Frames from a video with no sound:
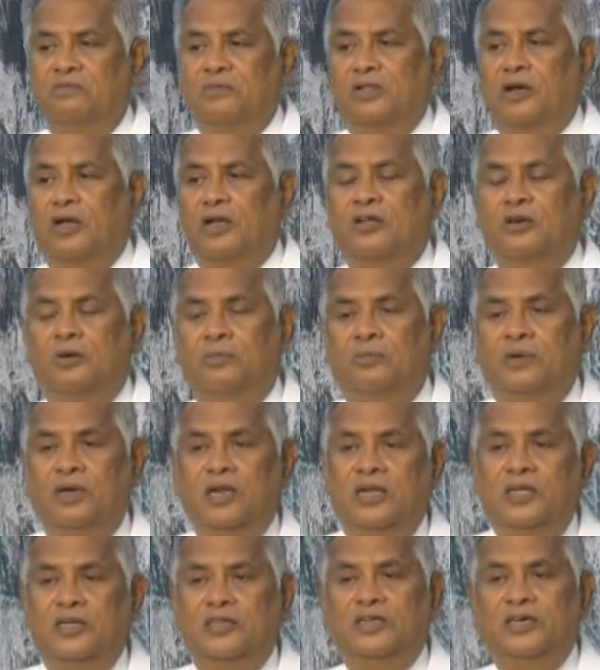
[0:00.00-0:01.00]
With all
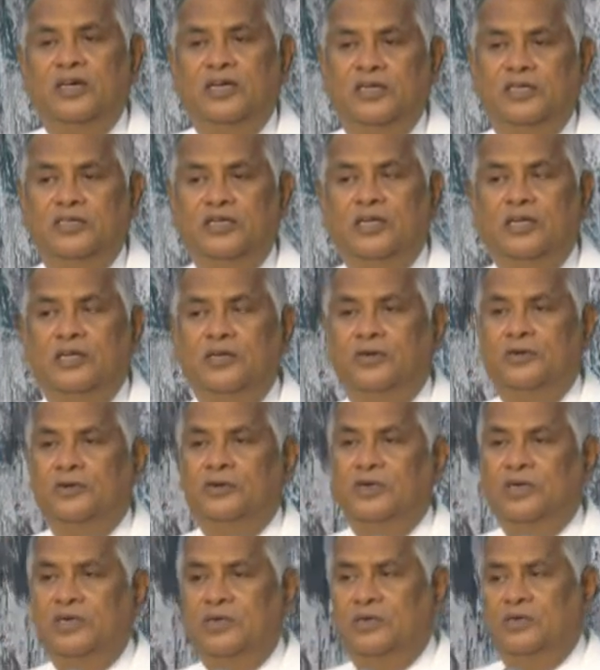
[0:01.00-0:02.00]
humility, I tell
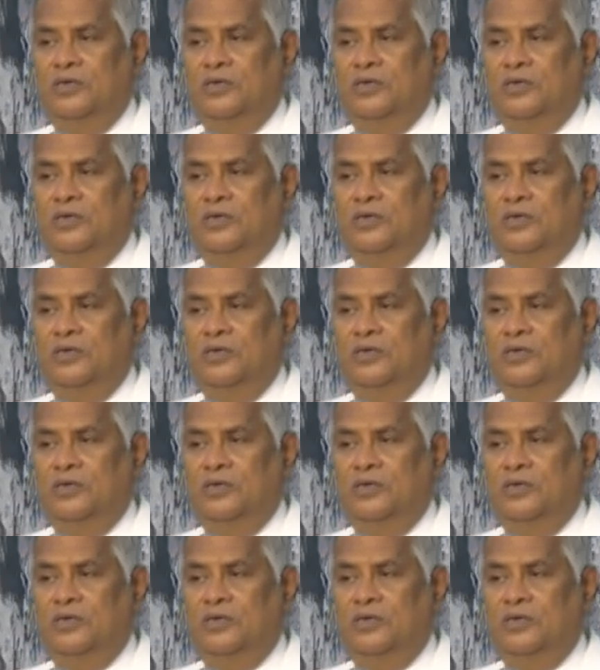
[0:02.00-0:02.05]
you,